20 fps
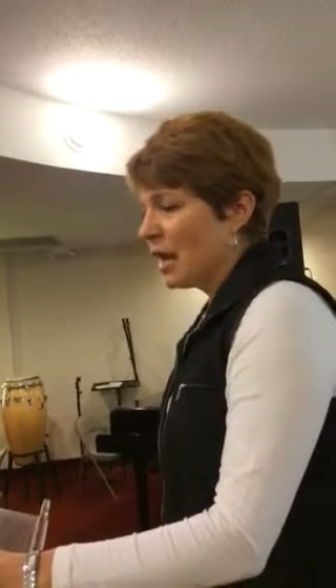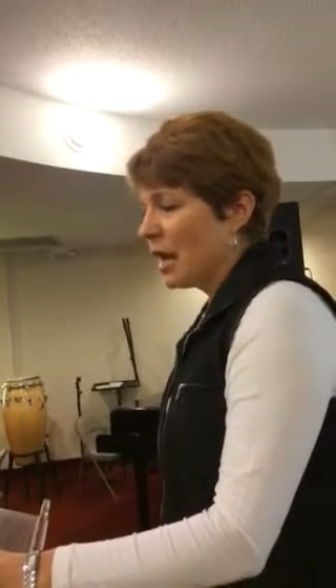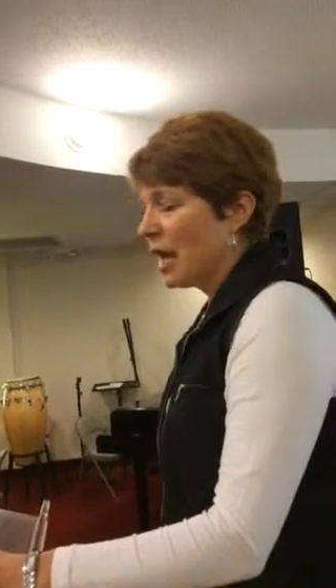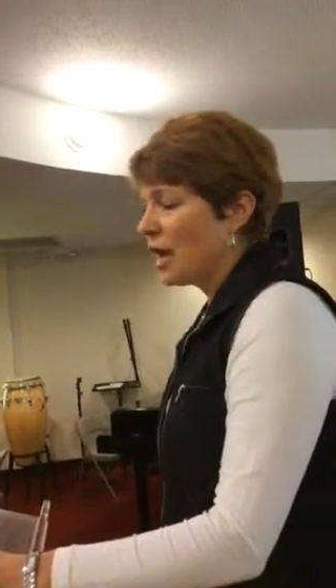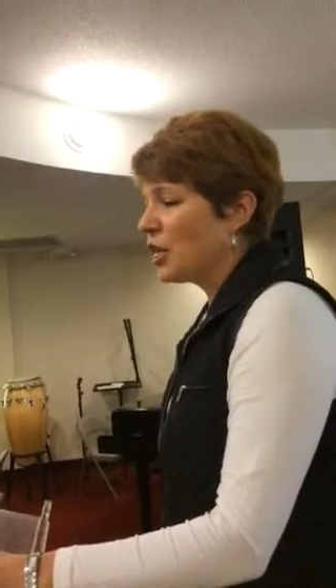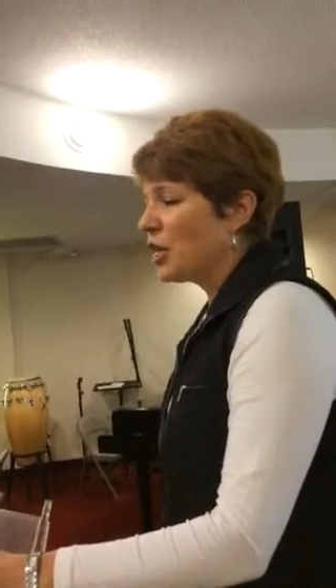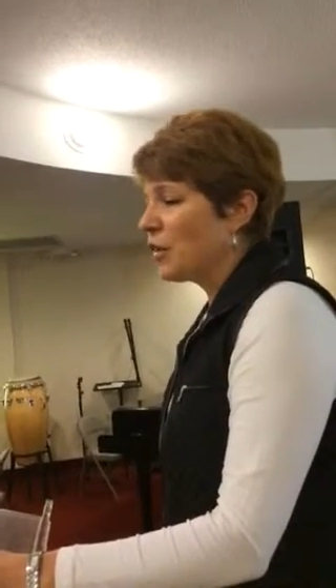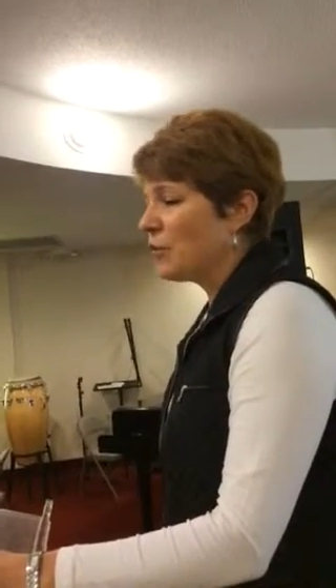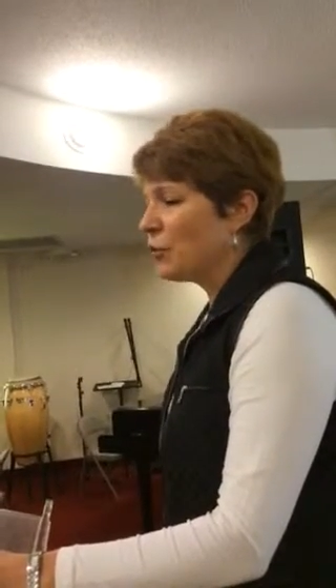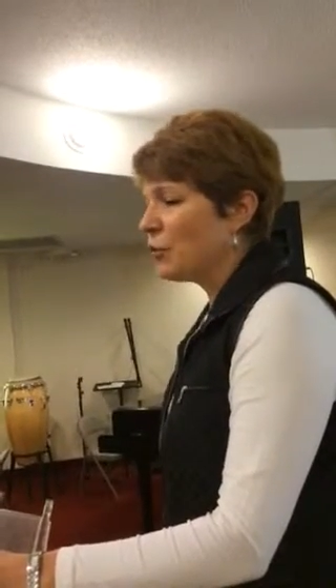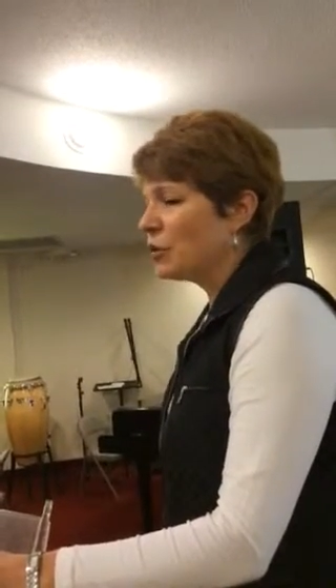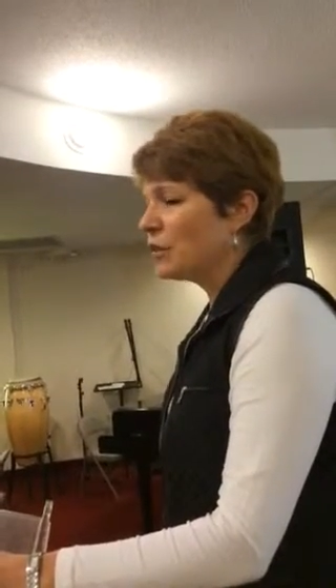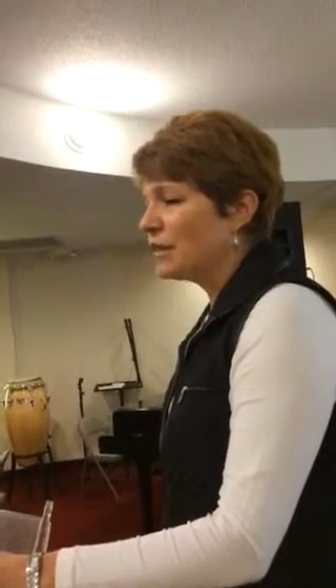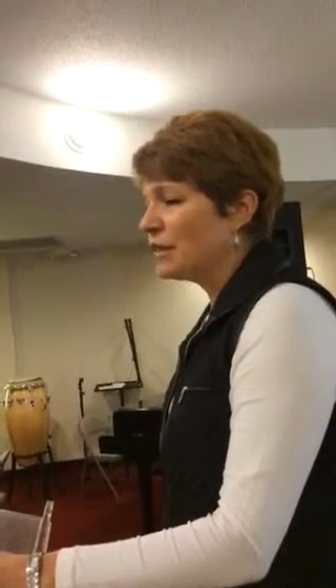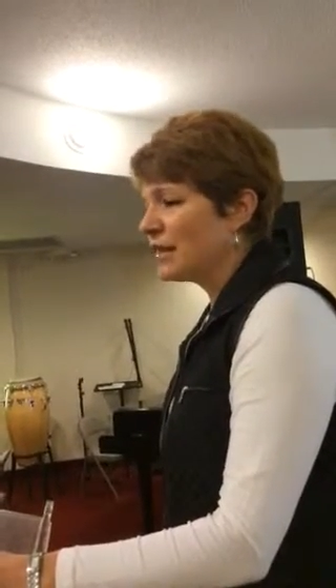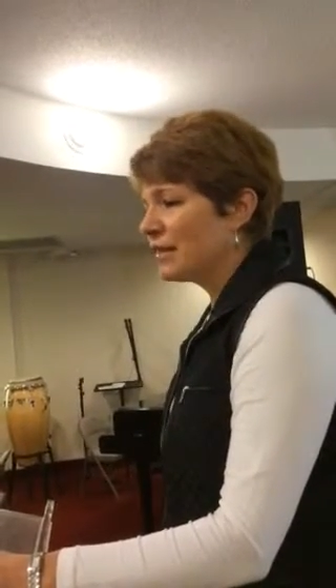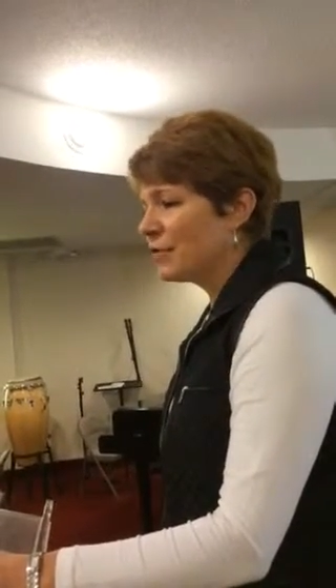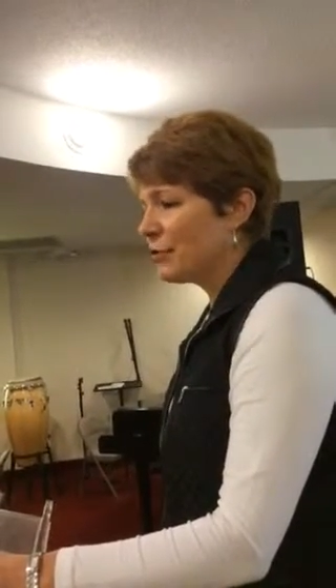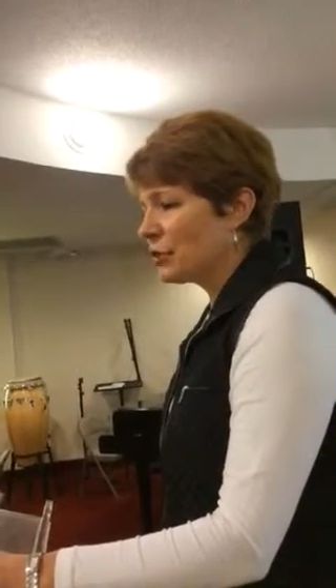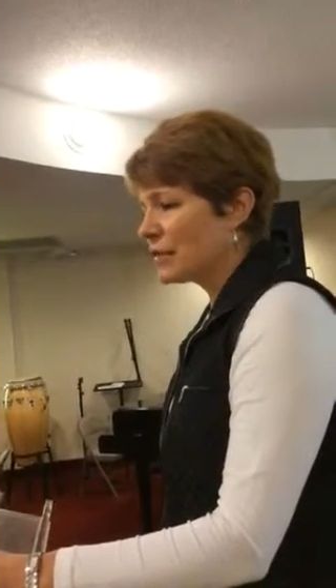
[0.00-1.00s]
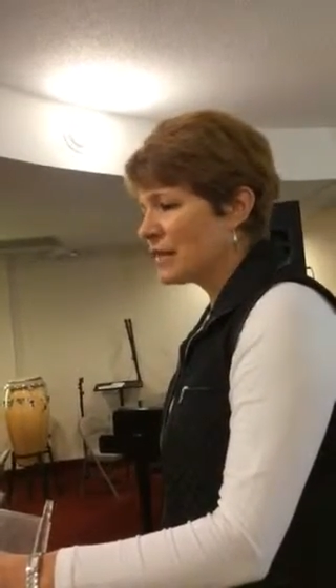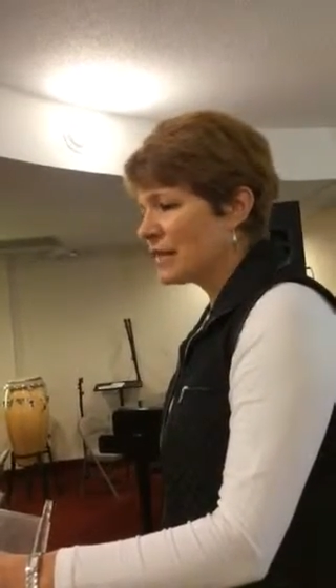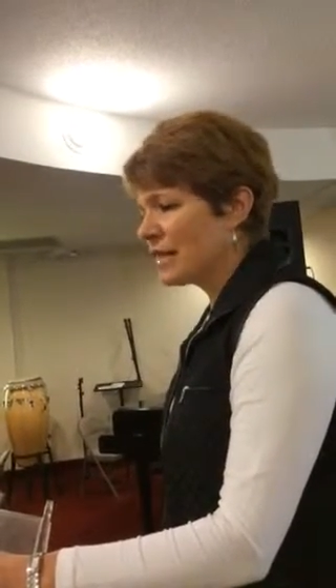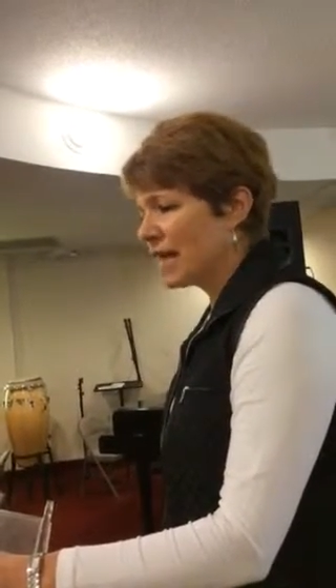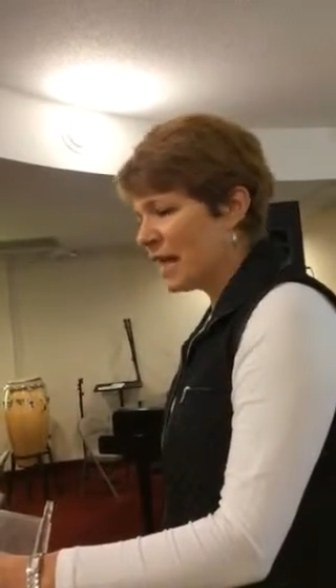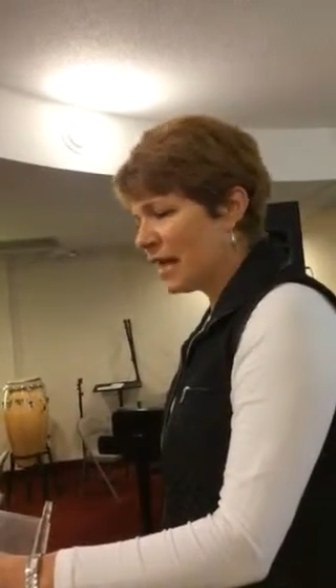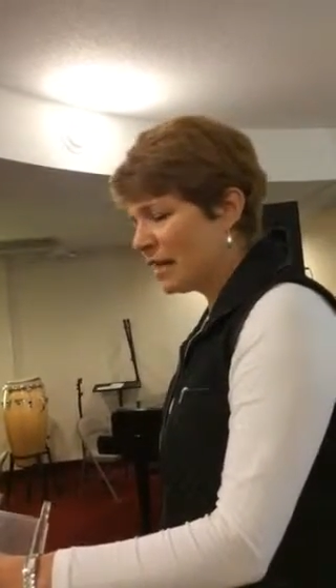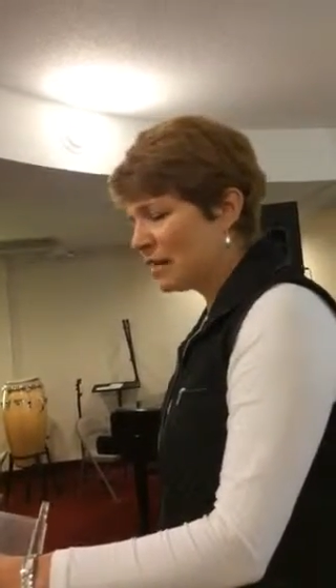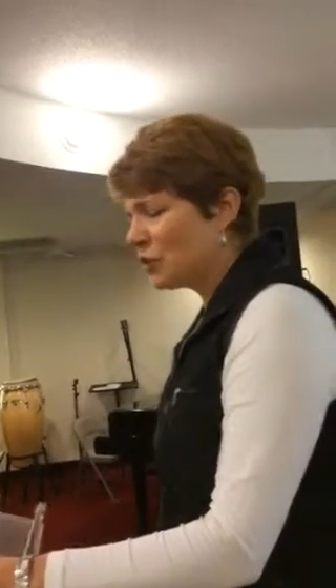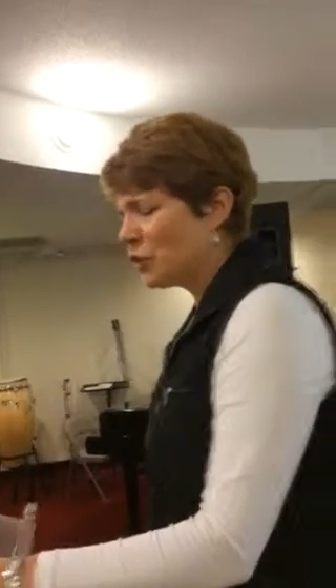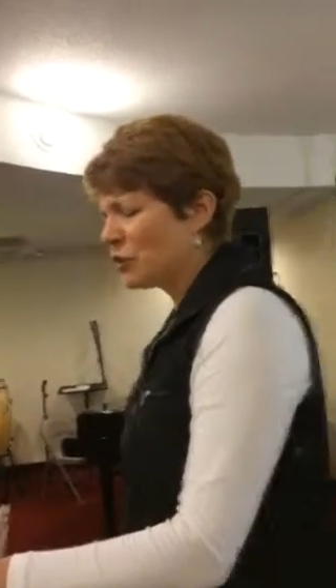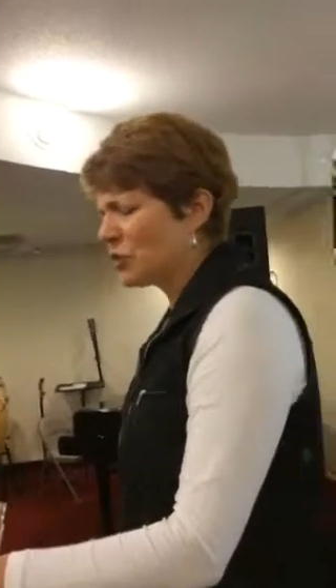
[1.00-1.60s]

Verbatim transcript: and he was nailed